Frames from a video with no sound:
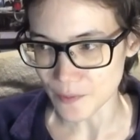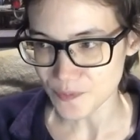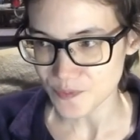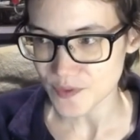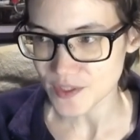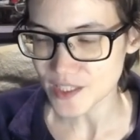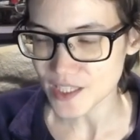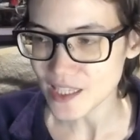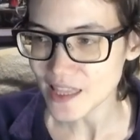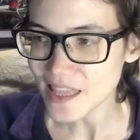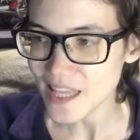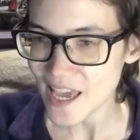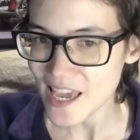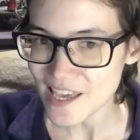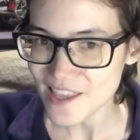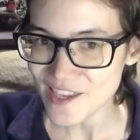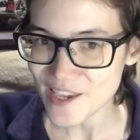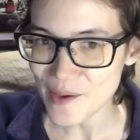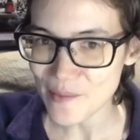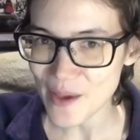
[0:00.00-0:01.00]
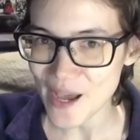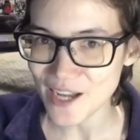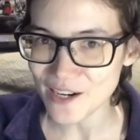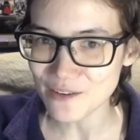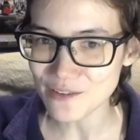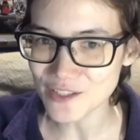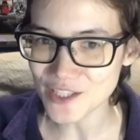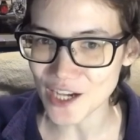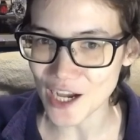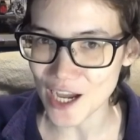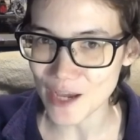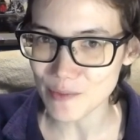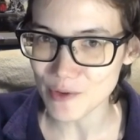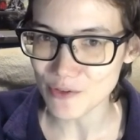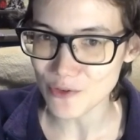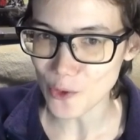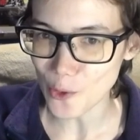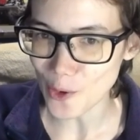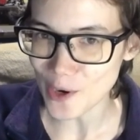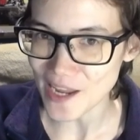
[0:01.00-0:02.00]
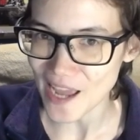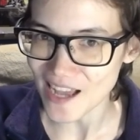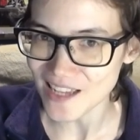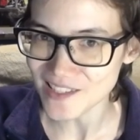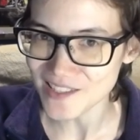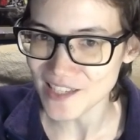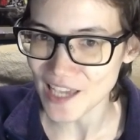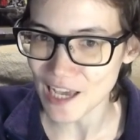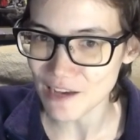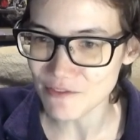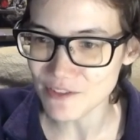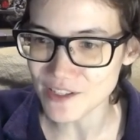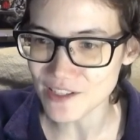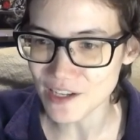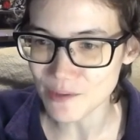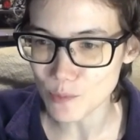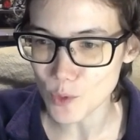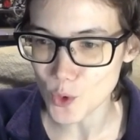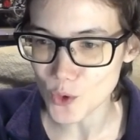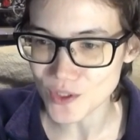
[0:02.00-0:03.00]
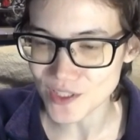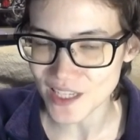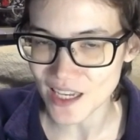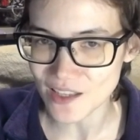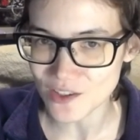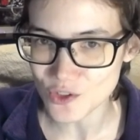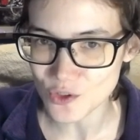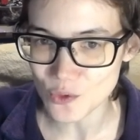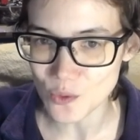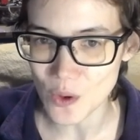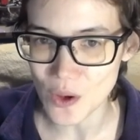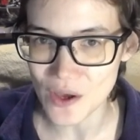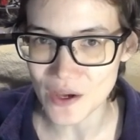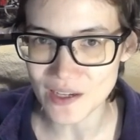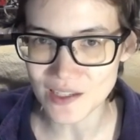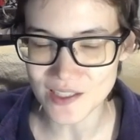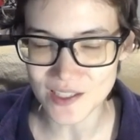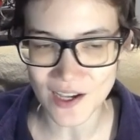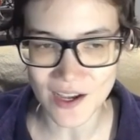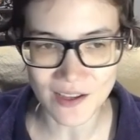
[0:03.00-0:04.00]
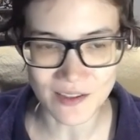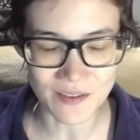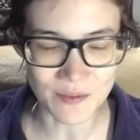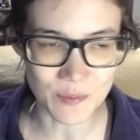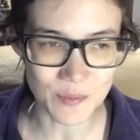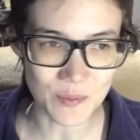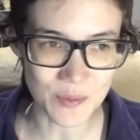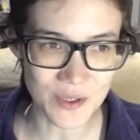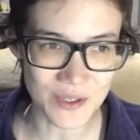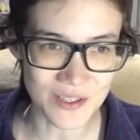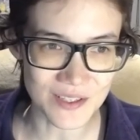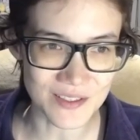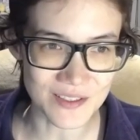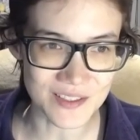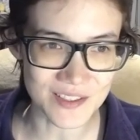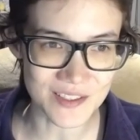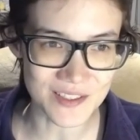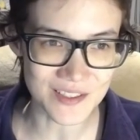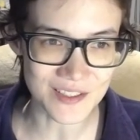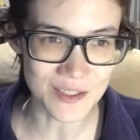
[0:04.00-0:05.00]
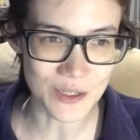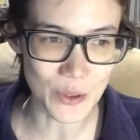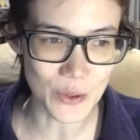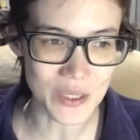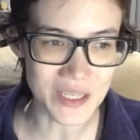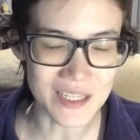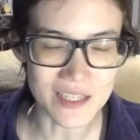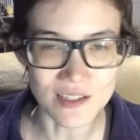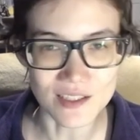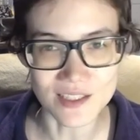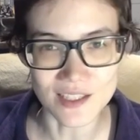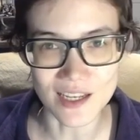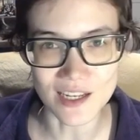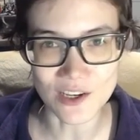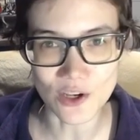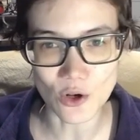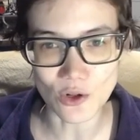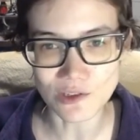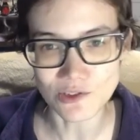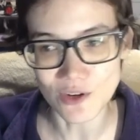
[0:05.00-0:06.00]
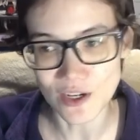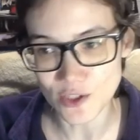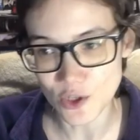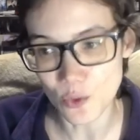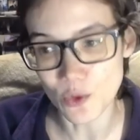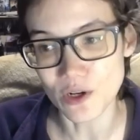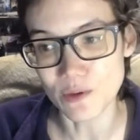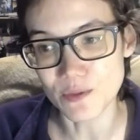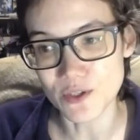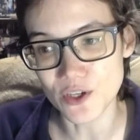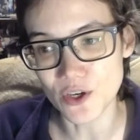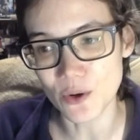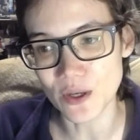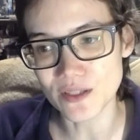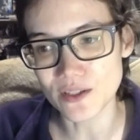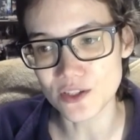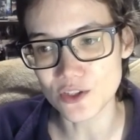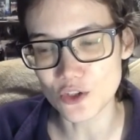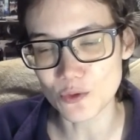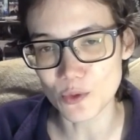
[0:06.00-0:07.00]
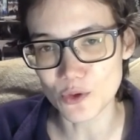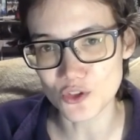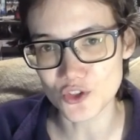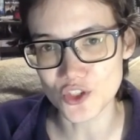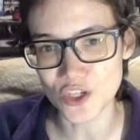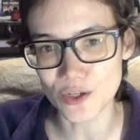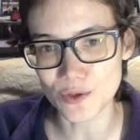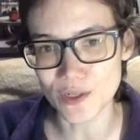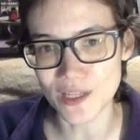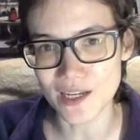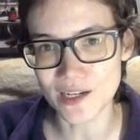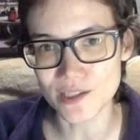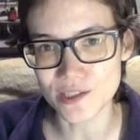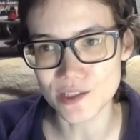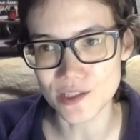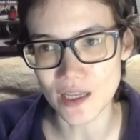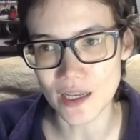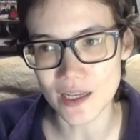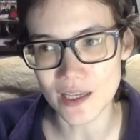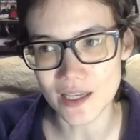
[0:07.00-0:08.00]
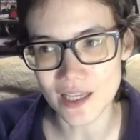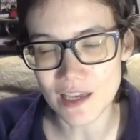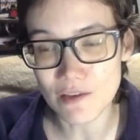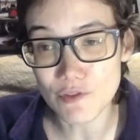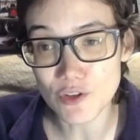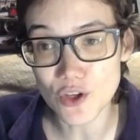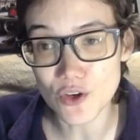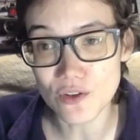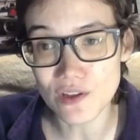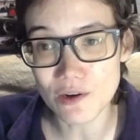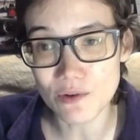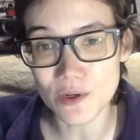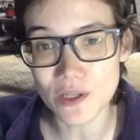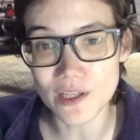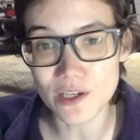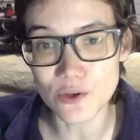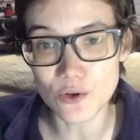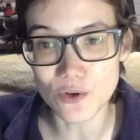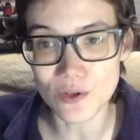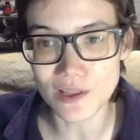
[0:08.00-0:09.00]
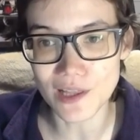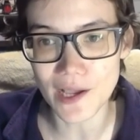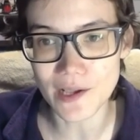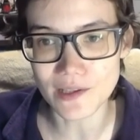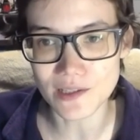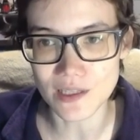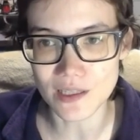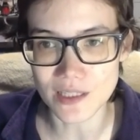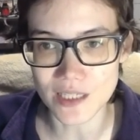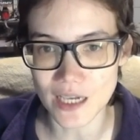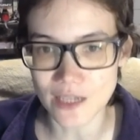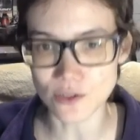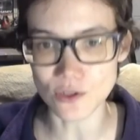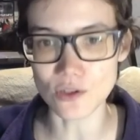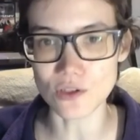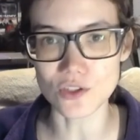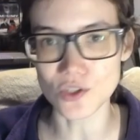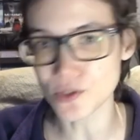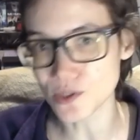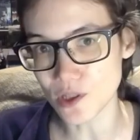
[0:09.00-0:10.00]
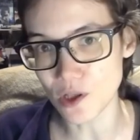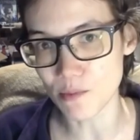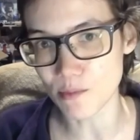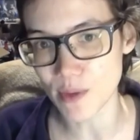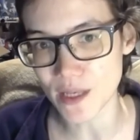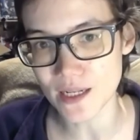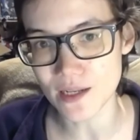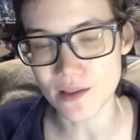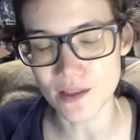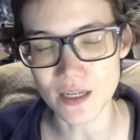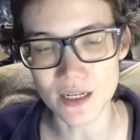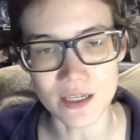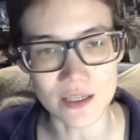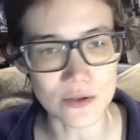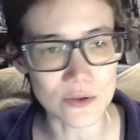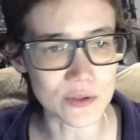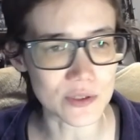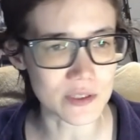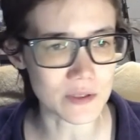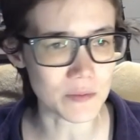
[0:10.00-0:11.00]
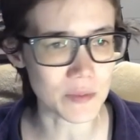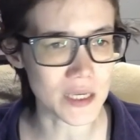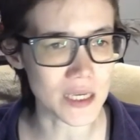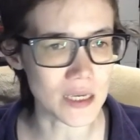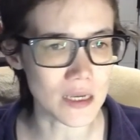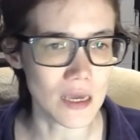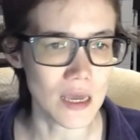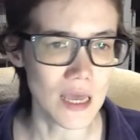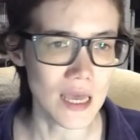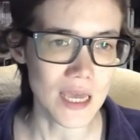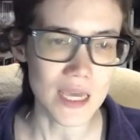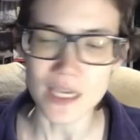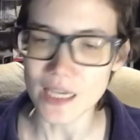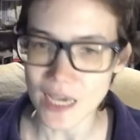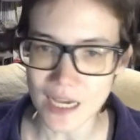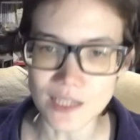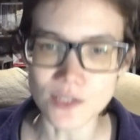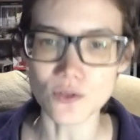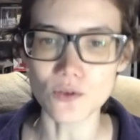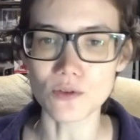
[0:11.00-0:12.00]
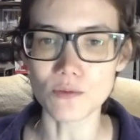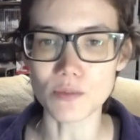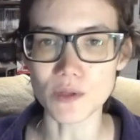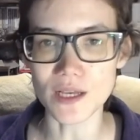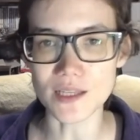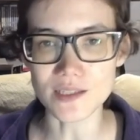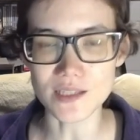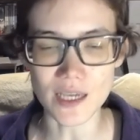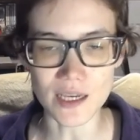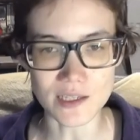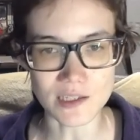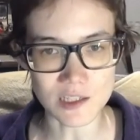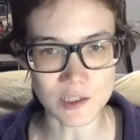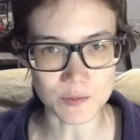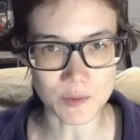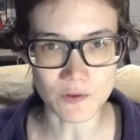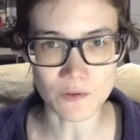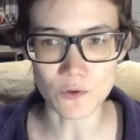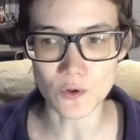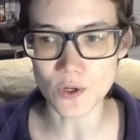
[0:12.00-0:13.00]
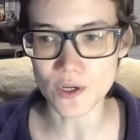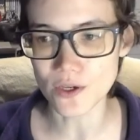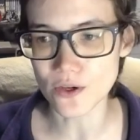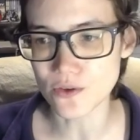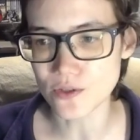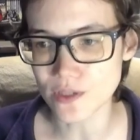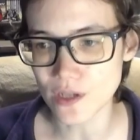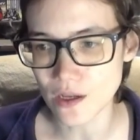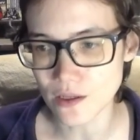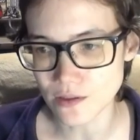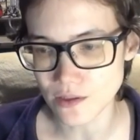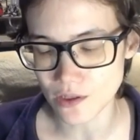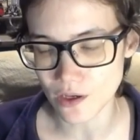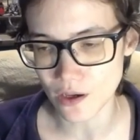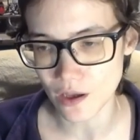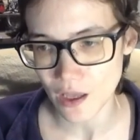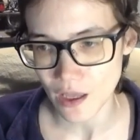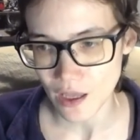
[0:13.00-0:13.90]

delay the amount of time before he has to have more dental work done, because you know he is getting older. I don't want him to go under too much general anesthetic, even though they're really good. Like, the technology's a lot better than it used to be. He has all the blood tests before he goes under.